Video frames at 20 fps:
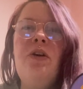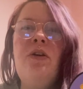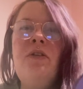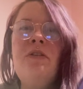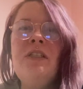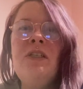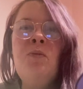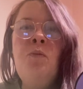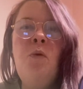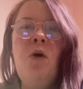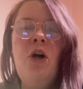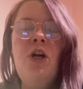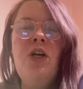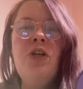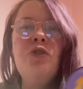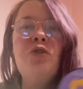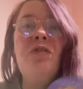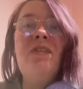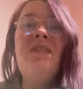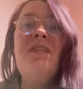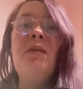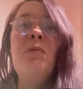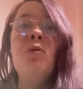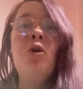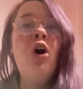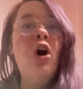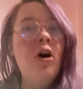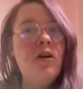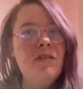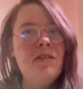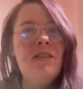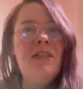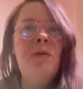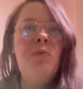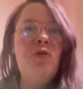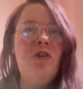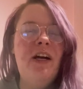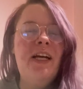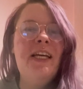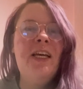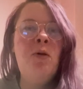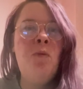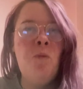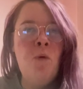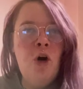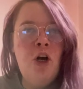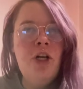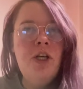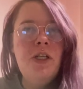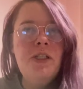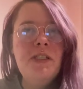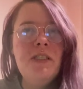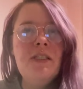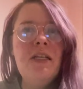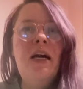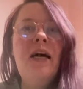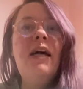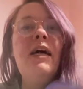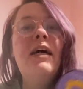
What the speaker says: using wires, or if they're constantly breaking wires,